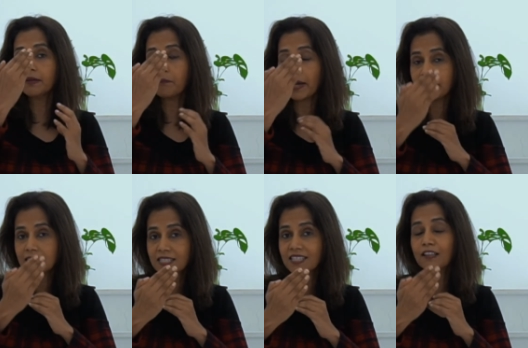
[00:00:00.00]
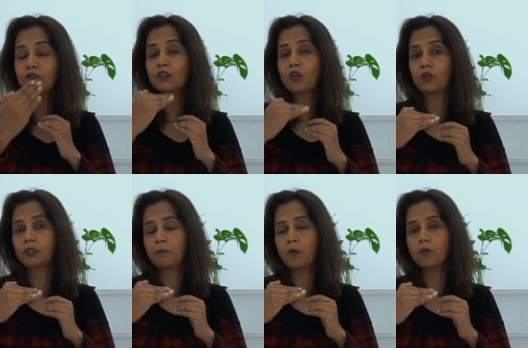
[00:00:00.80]
by itself
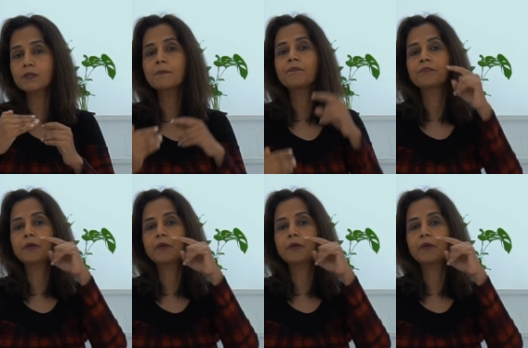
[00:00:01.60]
clog the pores,